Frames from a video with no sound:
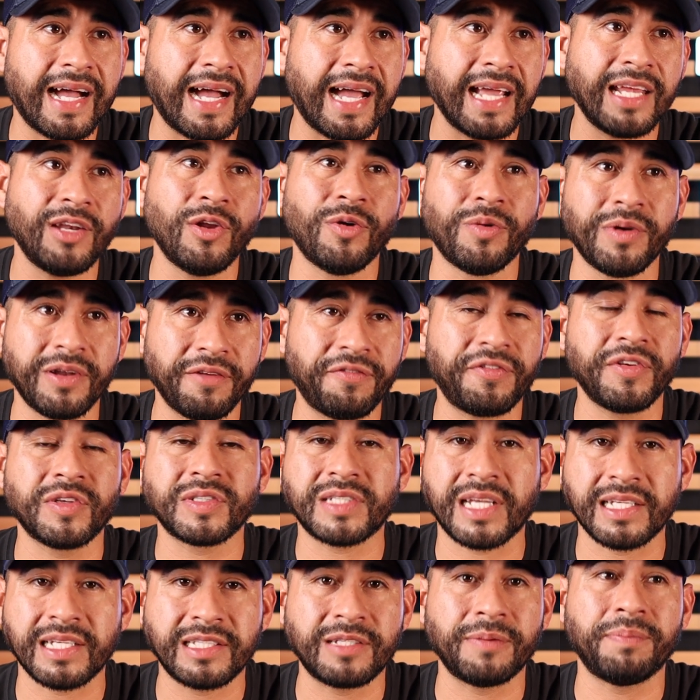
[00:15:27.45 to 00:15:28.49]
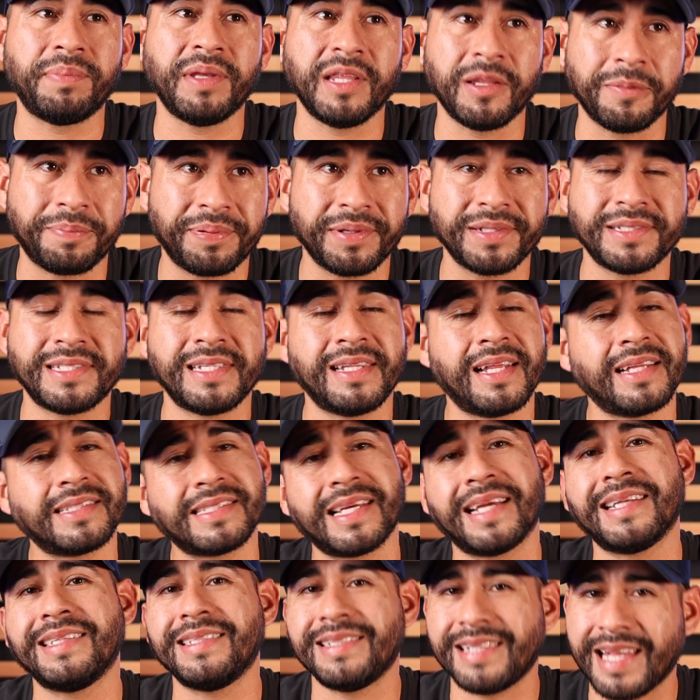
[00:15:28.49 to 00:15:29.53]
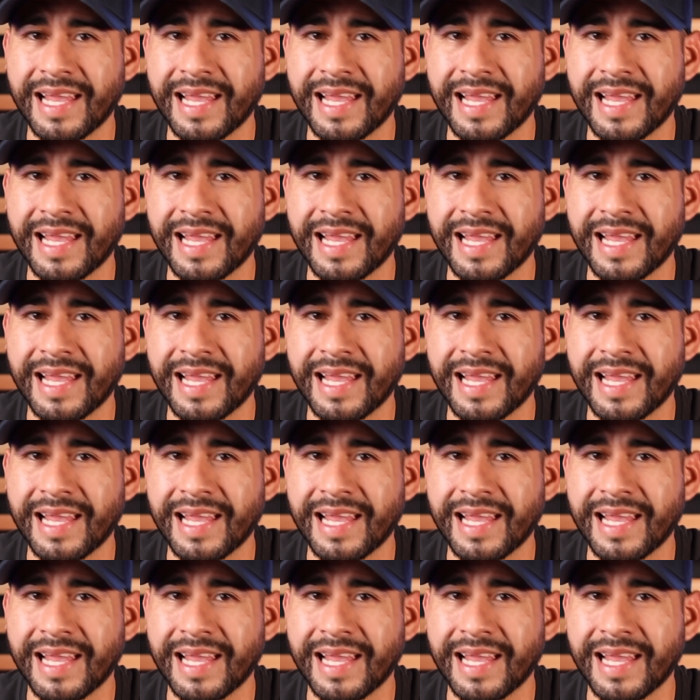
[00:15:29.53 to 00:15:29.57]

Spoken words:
I know what it feels like to be the person that's like,